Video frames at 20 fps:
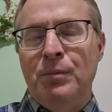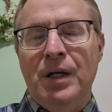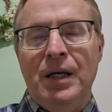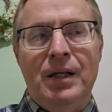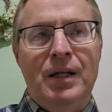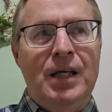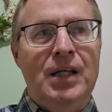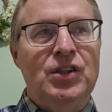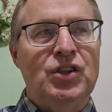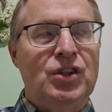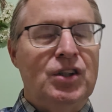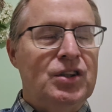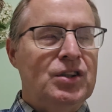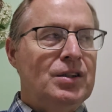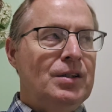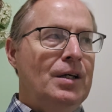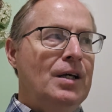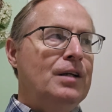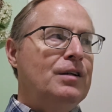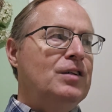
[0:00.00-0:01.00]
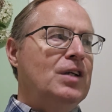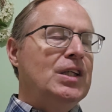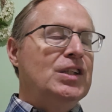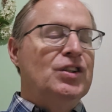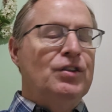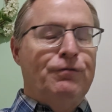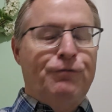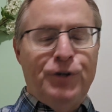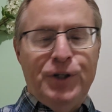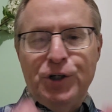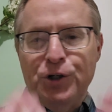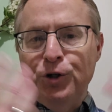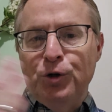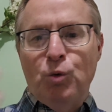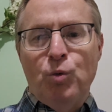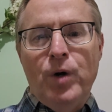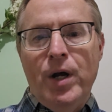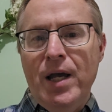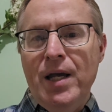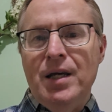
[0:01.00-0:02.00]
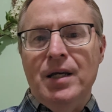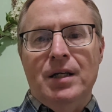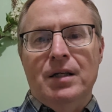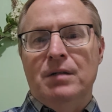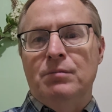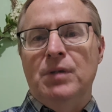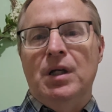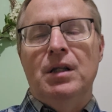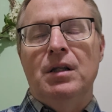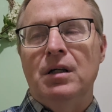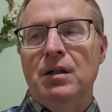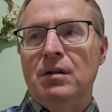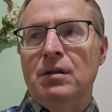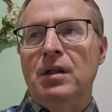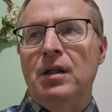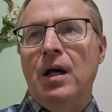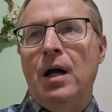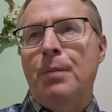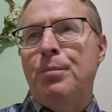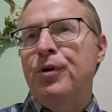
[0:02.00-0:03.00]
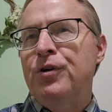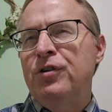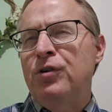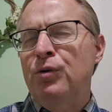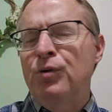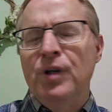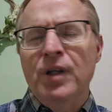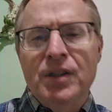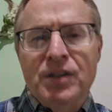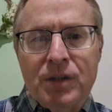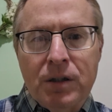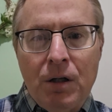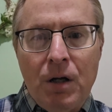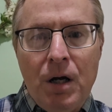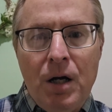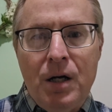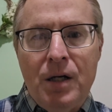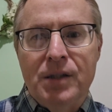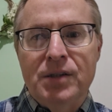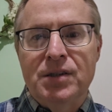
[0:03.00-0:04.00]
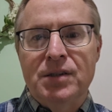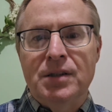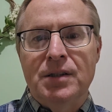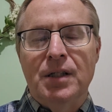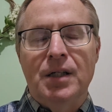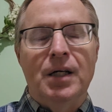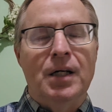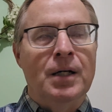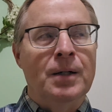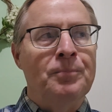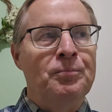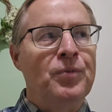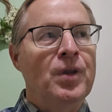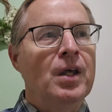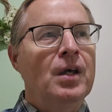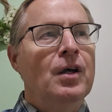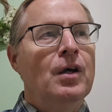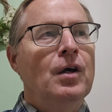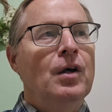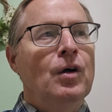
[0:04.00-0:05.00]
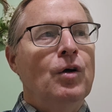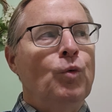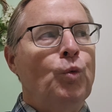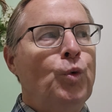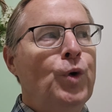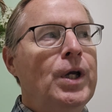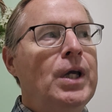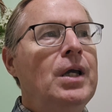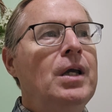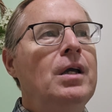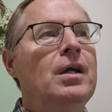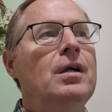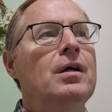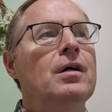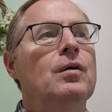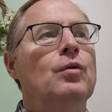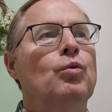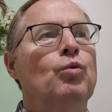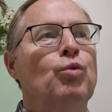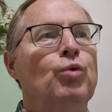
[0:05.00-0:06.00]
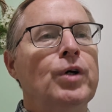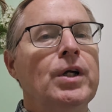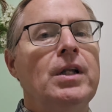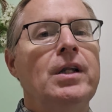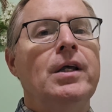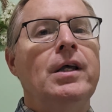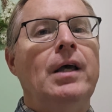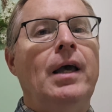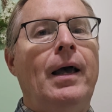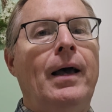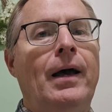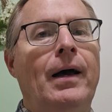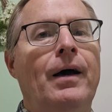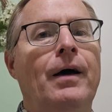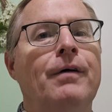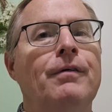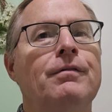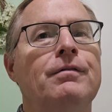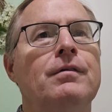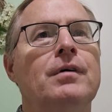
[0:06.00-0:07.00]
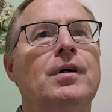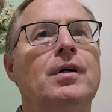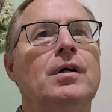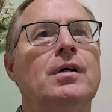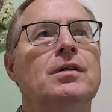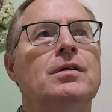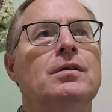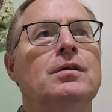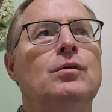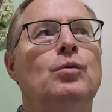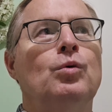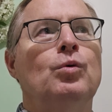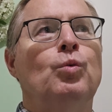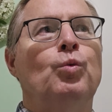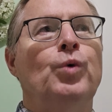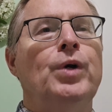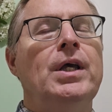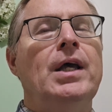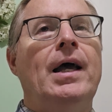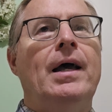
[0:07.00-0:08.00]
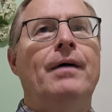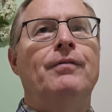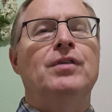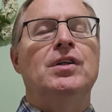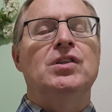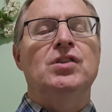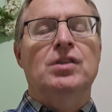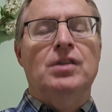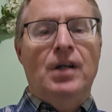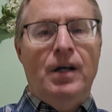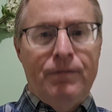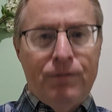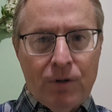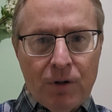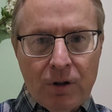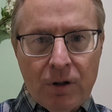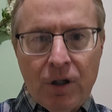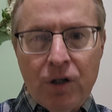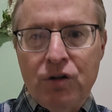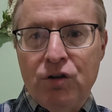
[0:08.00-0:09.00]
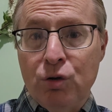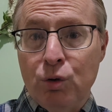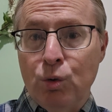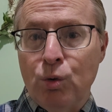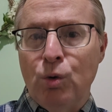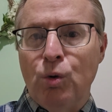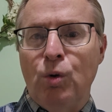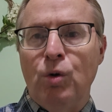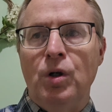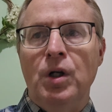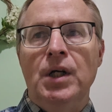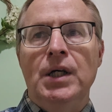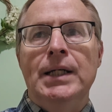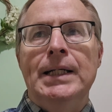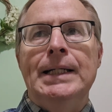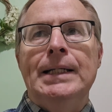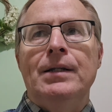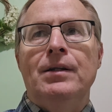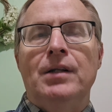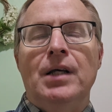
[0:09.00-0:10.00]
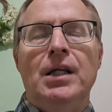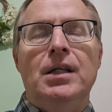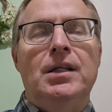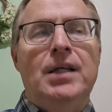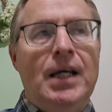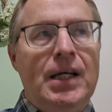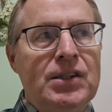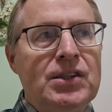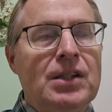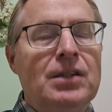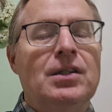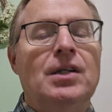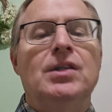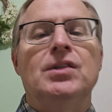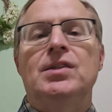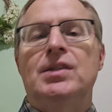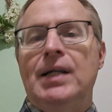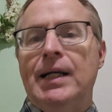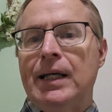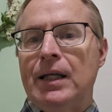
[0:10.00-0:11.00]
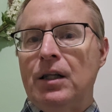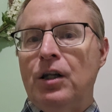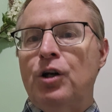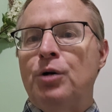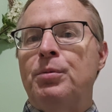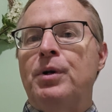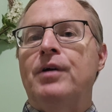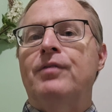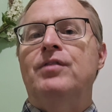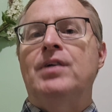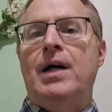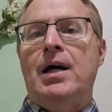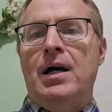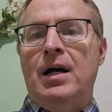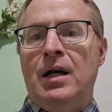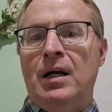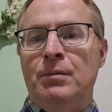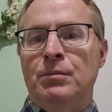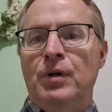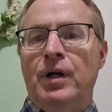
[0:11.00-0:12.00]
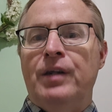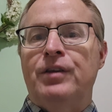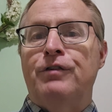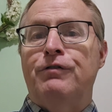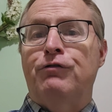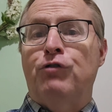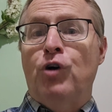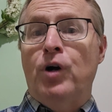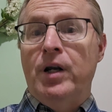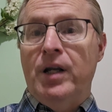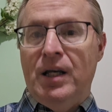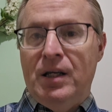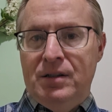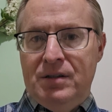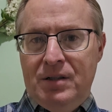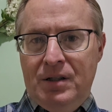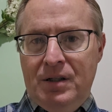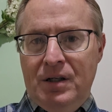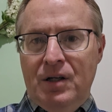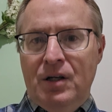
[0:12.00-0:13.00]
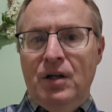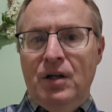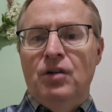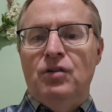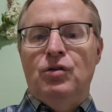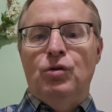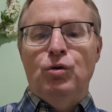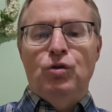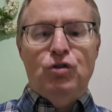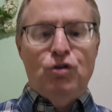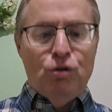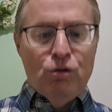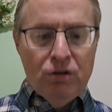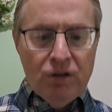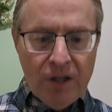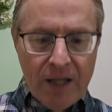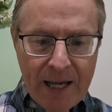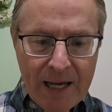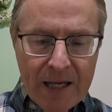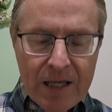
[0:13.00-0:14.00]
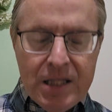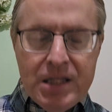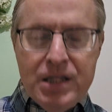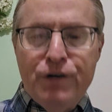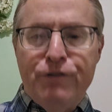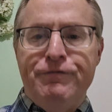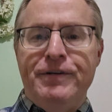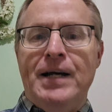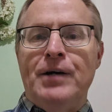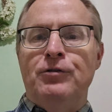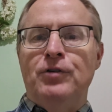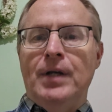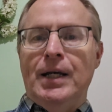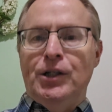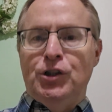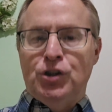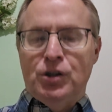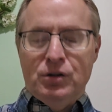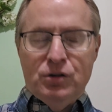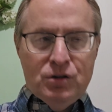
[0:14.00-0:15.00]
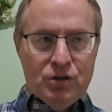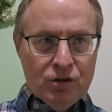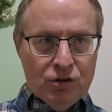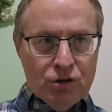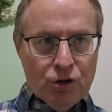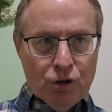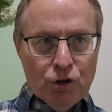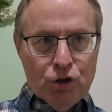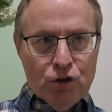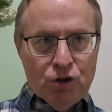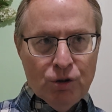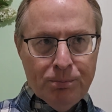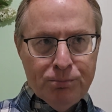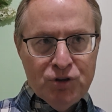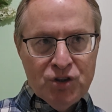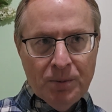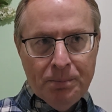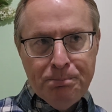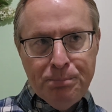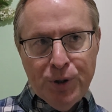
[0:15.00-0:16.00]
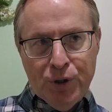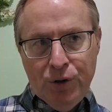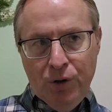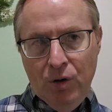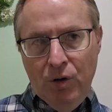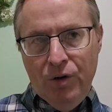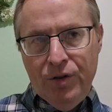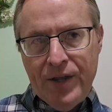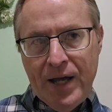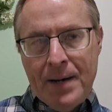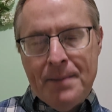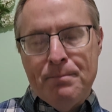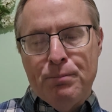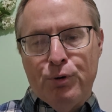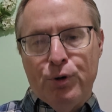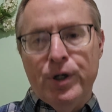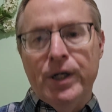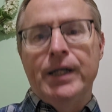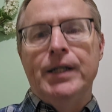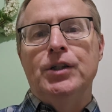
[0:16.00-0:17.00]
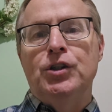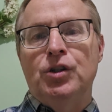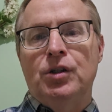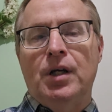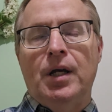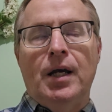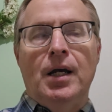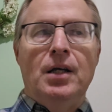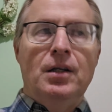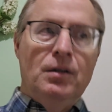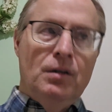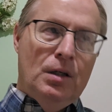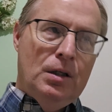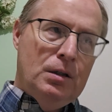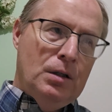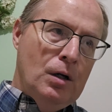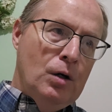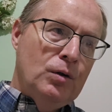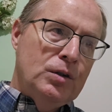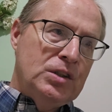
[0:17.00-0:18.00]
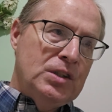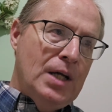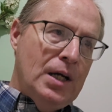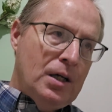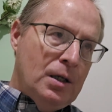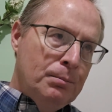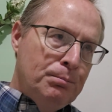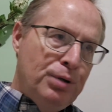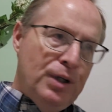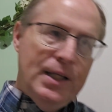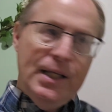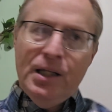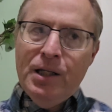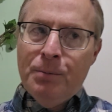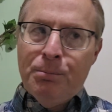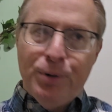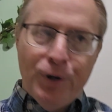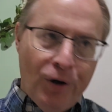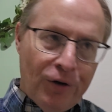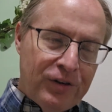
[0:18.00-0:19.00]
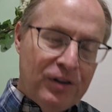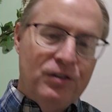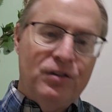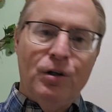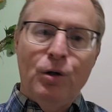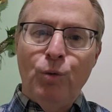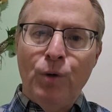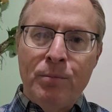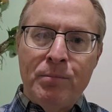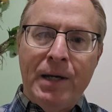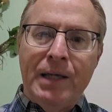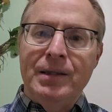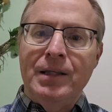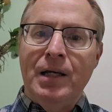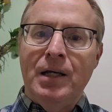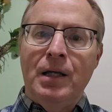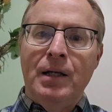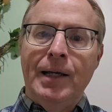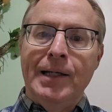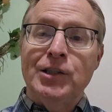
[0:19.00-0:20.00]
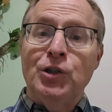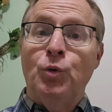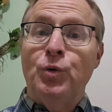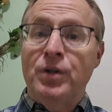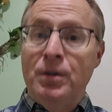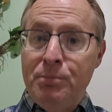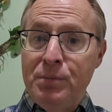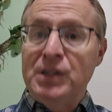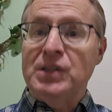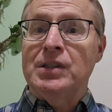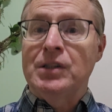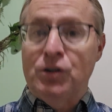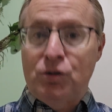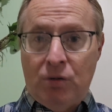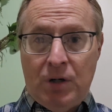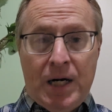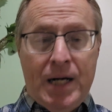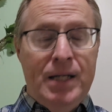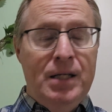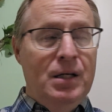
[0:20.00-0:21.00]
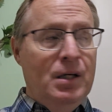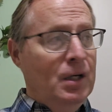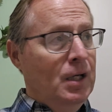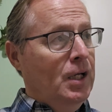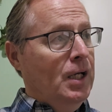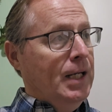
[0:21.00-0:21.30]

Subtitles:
I mean, it's frittered away. I mean, the opportunity is lost. We really we have discovered a tool that, yes, it does take a little bit of time at the front end to lay the foundation, to build that bridge. Okay, it's not completely built until we make that connection with the business, right?